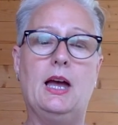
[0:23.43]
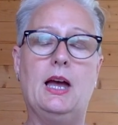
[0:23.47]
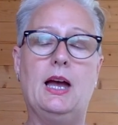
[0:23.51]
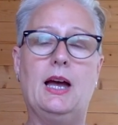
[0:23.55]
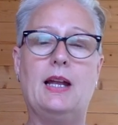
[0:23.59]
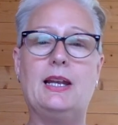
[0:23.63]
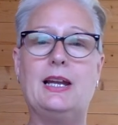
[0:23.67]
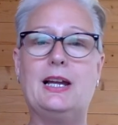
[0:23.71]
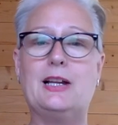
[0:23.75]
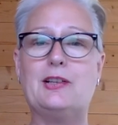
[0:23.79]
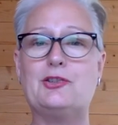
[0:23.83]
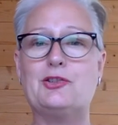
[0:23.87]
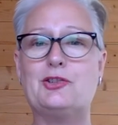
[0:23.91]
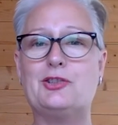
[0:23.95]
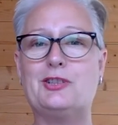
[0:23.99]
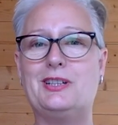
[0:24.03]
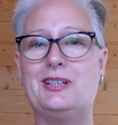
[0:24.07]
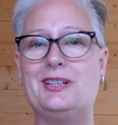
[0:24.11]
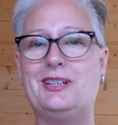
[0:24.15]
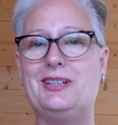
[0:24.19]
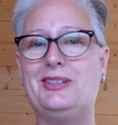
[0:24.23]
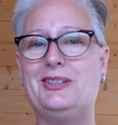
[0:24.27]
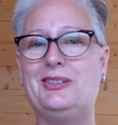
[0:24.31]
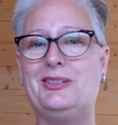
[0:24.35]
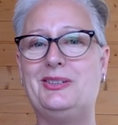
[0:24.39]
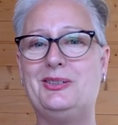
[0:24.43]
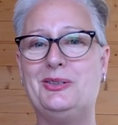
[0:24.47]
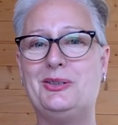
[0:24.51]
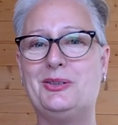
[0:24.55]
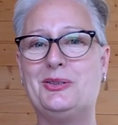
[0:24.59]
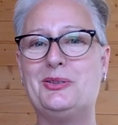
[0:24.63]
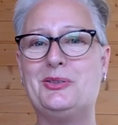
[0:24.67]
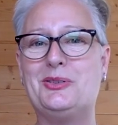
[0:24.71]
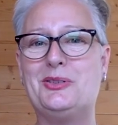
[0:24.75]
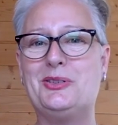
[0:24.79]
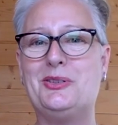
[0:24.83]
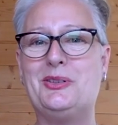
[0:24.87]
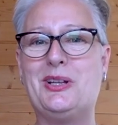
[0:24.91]
And actually, you
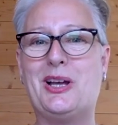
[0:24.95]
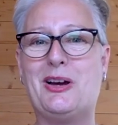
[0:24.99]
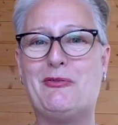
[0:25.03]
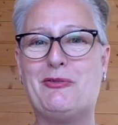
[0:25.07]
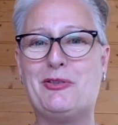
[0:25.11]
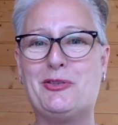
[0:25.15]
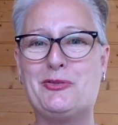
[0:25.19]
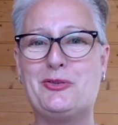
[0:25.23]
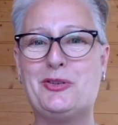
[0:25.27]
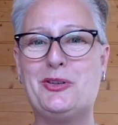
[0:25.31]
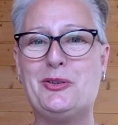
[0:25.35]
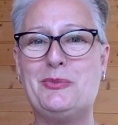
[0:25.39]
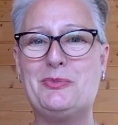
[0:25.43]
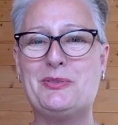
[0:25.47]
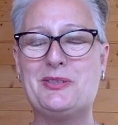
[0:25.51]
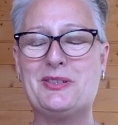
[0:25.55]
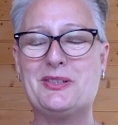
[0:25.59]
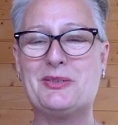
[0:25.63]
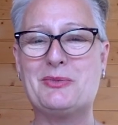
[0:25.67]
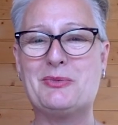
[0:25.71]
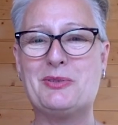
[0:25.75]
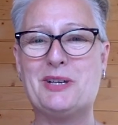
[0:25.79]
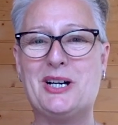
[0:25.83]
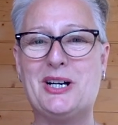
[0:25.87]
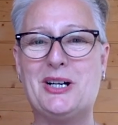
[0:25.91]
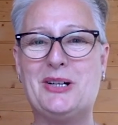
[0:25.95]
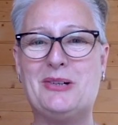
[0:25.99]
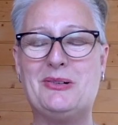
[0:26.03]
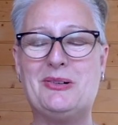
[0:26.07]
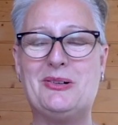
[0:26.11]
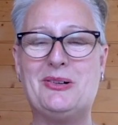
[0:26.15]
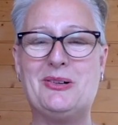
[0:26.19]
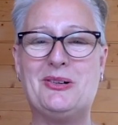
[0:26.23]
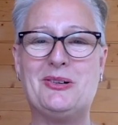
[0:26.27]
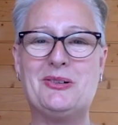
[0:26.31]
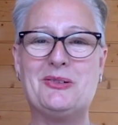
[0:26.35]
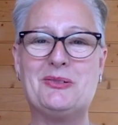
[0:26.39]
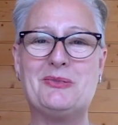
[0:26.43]
can do that for groups as
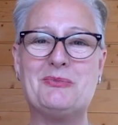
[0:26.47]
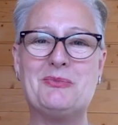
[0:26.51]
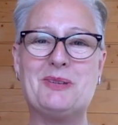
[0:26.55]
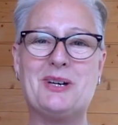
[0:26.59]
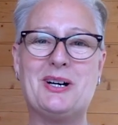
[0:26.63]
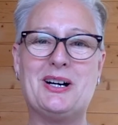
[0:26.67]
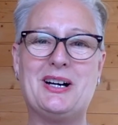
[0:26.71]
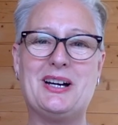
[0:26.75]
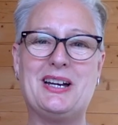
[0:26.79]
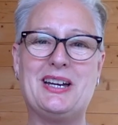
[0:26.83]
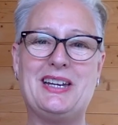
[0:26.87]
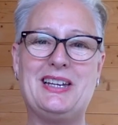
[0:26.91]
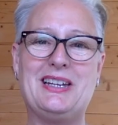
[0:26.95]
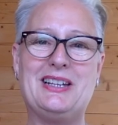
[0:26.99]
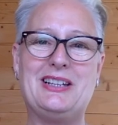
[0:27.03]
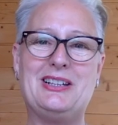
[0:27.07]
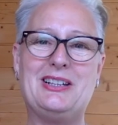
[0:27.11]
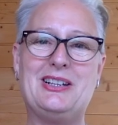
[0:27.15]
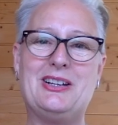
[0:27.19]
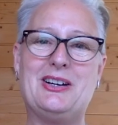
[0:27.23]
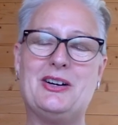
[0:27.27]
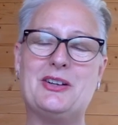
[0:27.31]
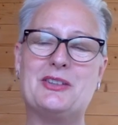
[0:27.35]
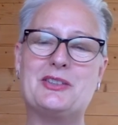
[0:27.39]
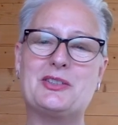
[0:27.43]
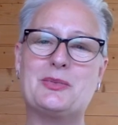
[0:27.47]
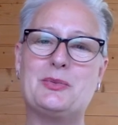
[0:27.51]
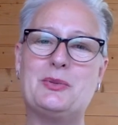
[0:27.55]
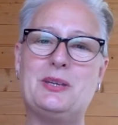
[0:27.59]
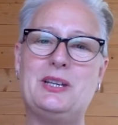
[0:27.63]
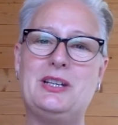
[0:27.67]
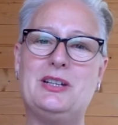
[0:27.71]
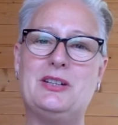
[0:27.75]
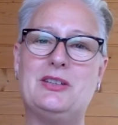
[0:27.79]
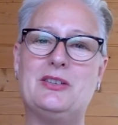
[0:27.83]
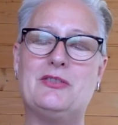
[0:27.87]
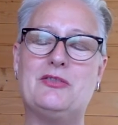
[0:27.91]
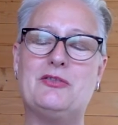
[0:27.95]
well. On my last
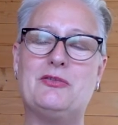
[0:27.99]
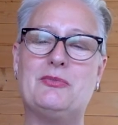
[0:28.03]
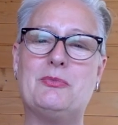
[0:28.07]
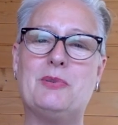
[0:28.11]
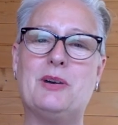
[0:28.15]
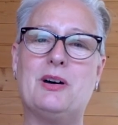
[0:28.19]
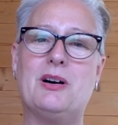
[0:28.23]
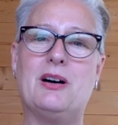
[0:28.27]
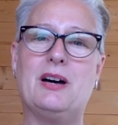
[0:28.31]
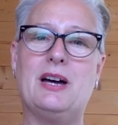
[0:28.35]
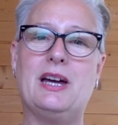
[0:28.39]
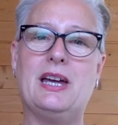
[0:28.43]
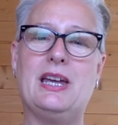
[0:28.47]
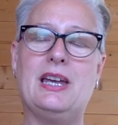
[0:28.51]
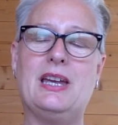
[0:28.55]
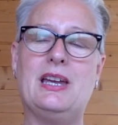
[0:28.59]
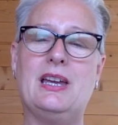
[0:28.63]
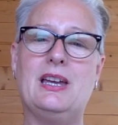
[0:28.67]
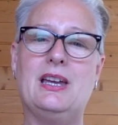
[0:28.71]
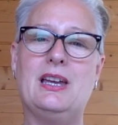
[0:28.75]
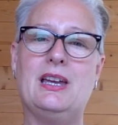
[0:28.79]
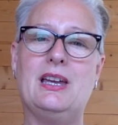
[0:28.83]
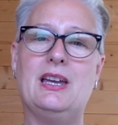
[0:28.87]
week of my